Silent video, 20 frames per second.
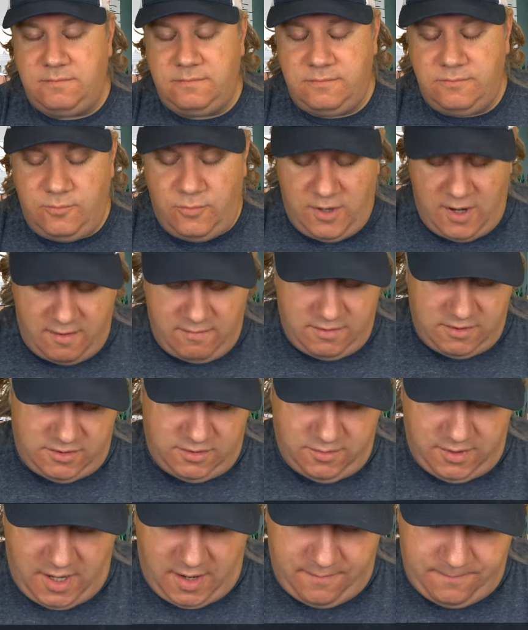whatever,
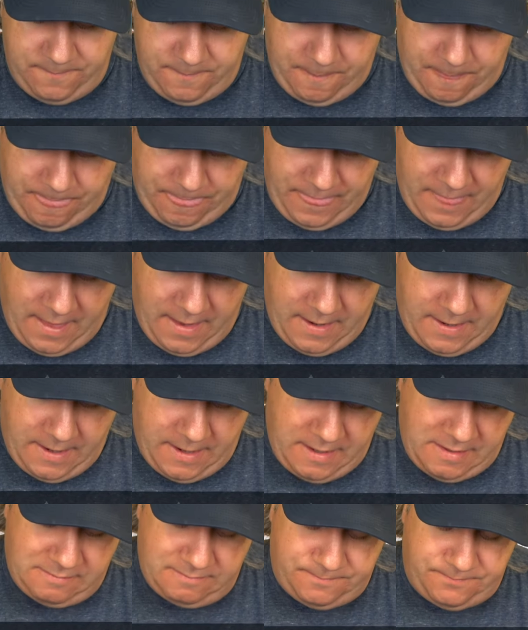do it up.
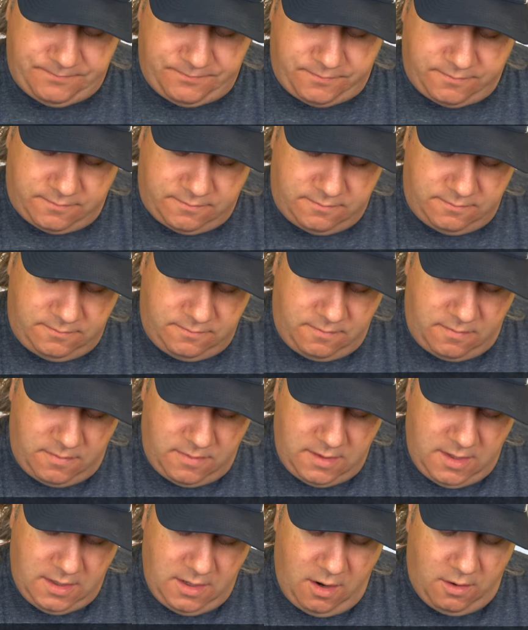Um,
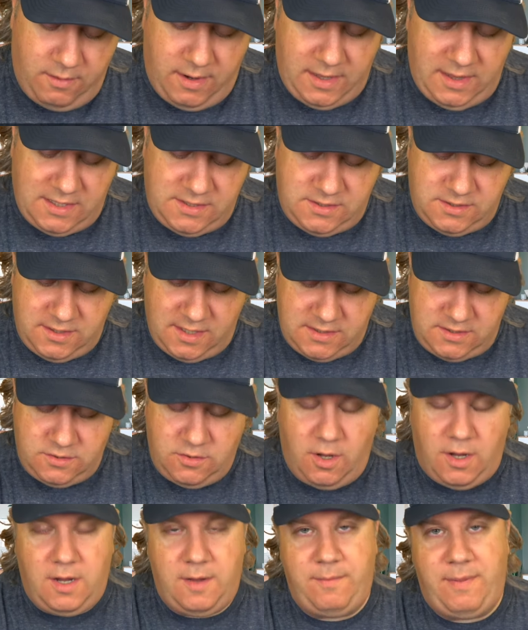all right, let's, let's
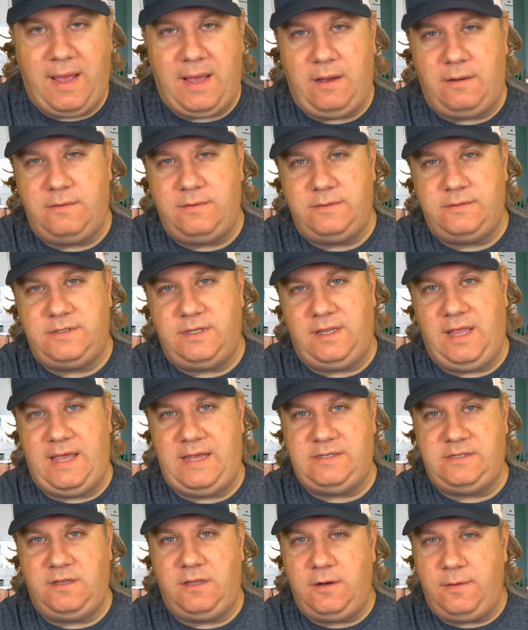talk about
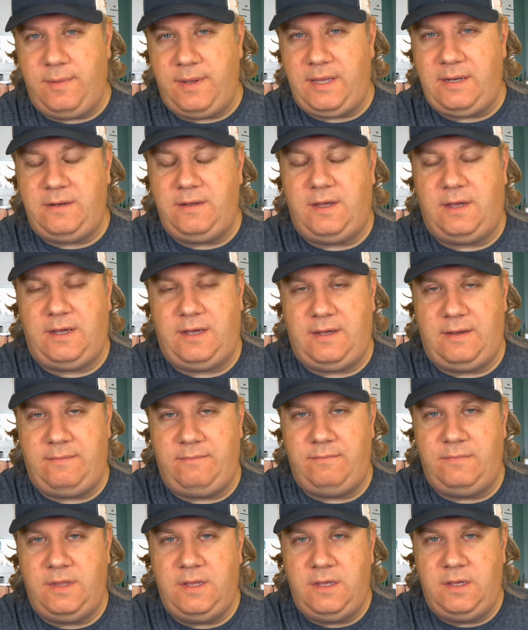delays a little bit.
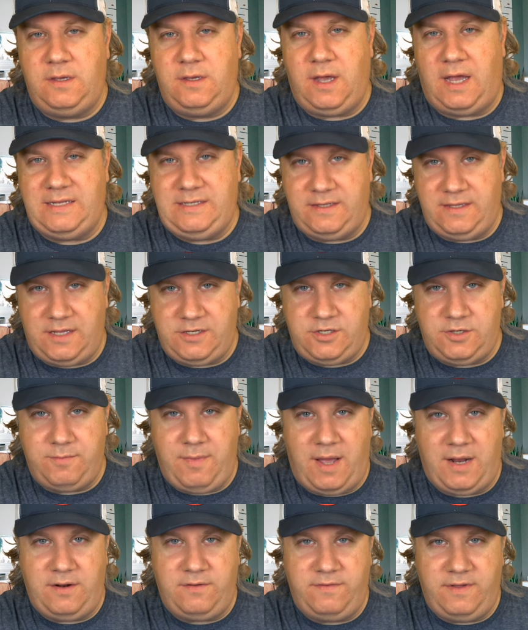Um, I did that
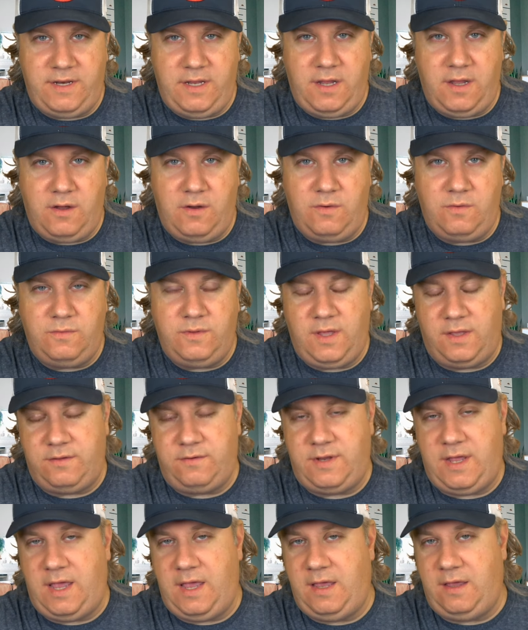Shimano video the other
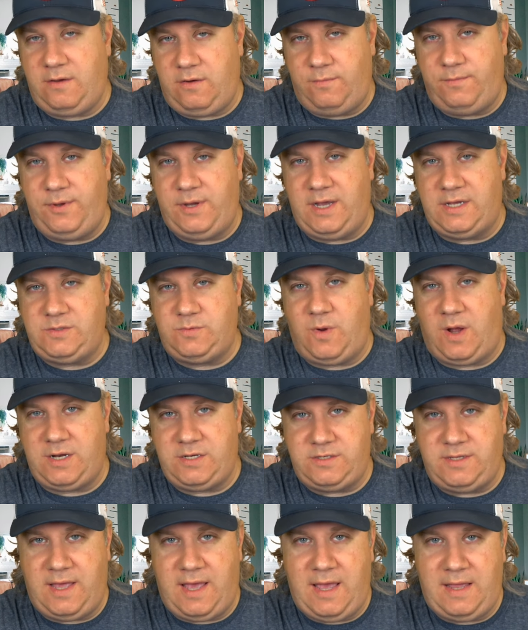day. I hope you guys
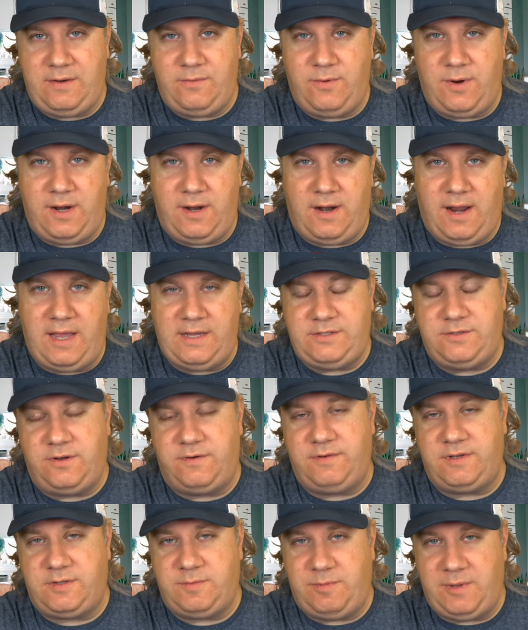watched that, where I sort
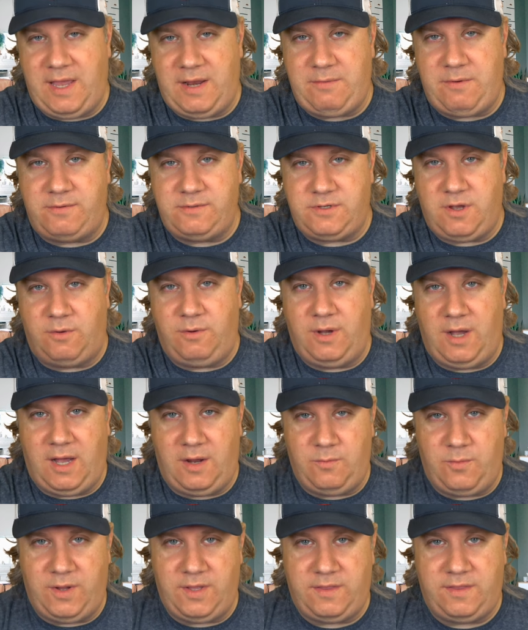of explained what was going
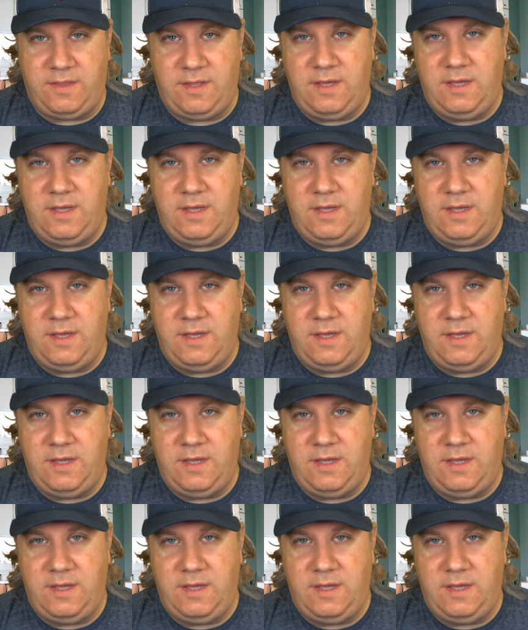on with,